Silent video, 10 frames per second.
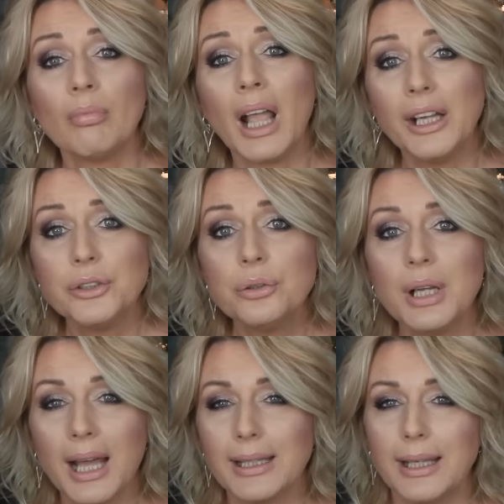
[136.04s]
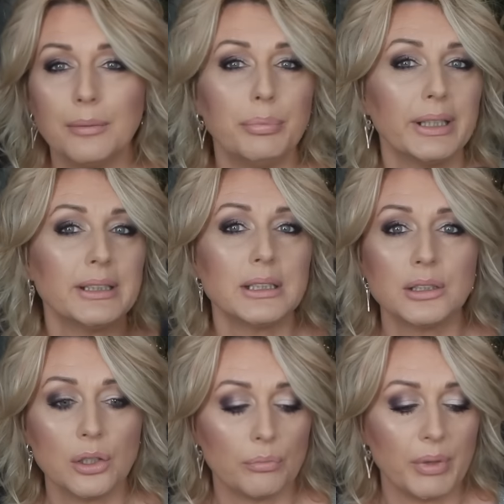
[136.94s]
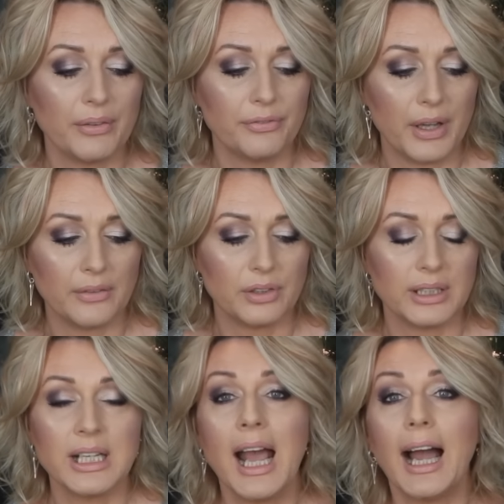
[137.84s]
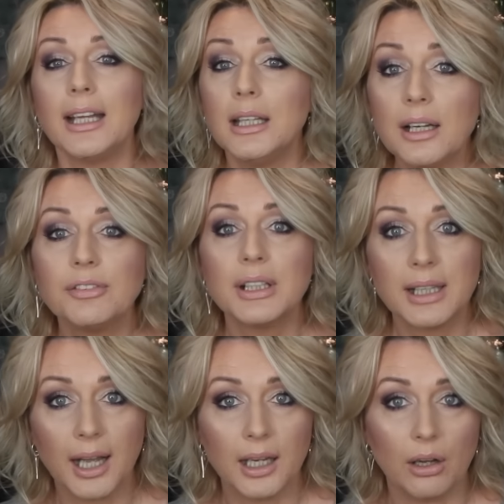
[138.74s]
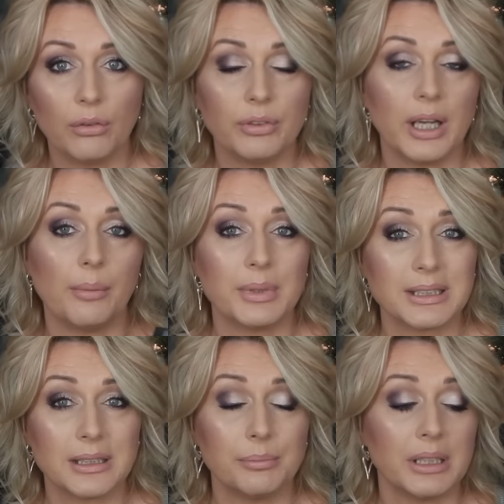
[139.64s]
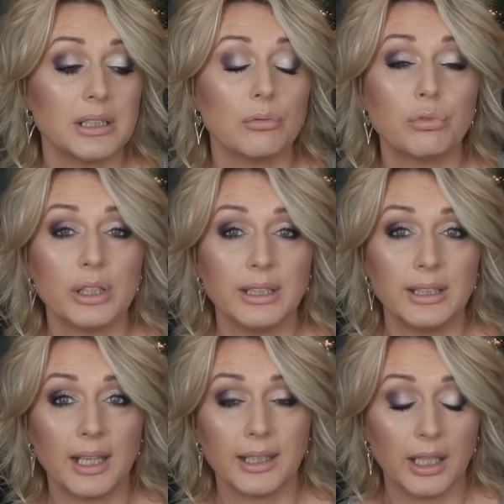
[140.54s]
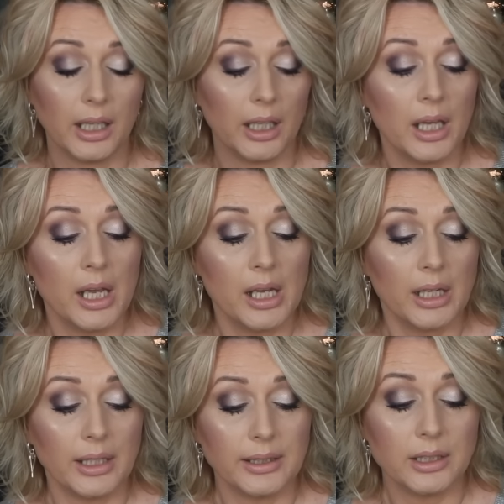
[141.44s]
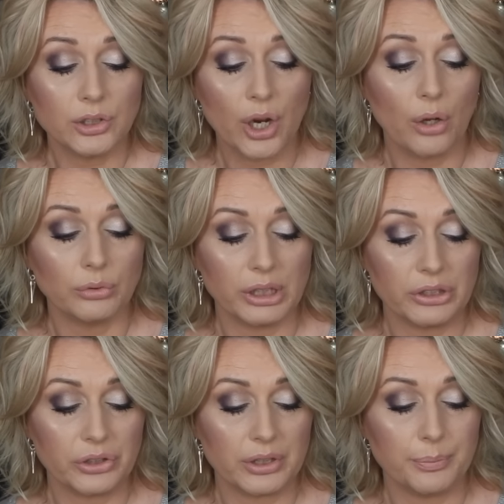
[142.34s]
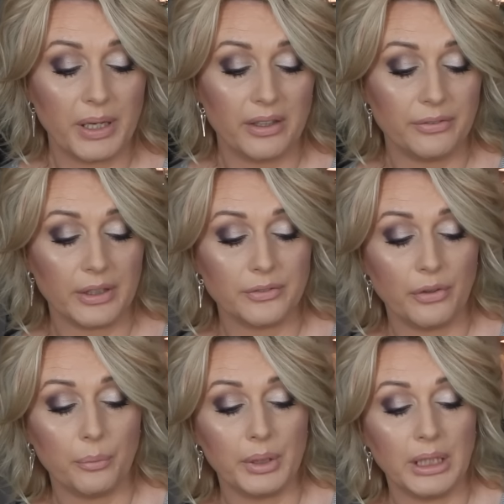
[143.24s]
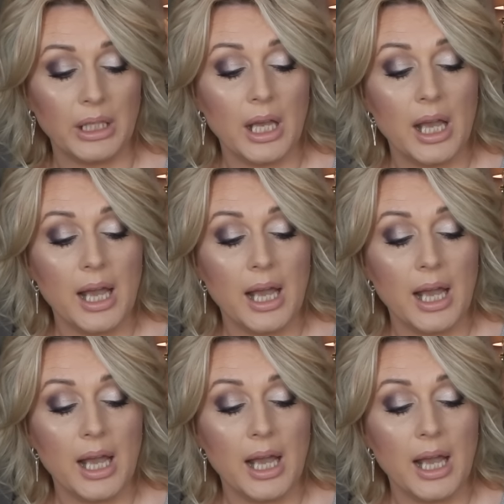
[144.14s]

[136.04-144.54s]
I do like it, but it is not my favorite. I love the color of it, I must admit. I really like it. The tone is just perfect for me.